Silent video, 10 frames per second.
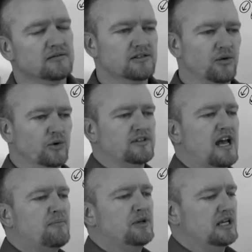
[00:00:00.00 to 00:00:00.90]
So what's
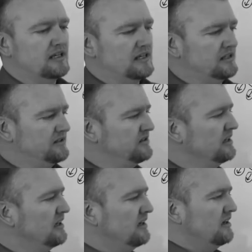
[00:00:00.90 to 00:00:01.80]
happening is
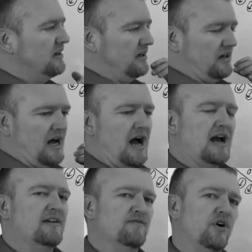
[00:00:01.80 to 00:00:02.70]
a
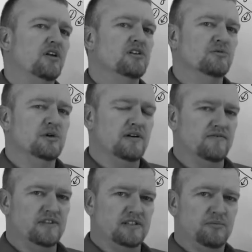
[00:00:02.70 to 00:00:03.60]
high volume
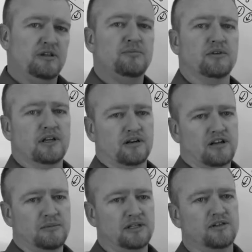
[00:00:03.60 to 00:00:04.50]
of these people that are
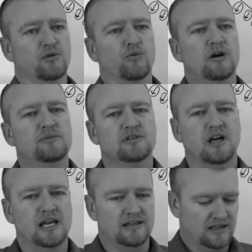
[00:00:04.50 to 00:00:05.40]
coming to your
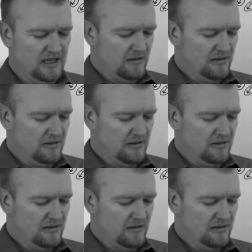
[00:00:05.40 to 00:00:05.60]
website.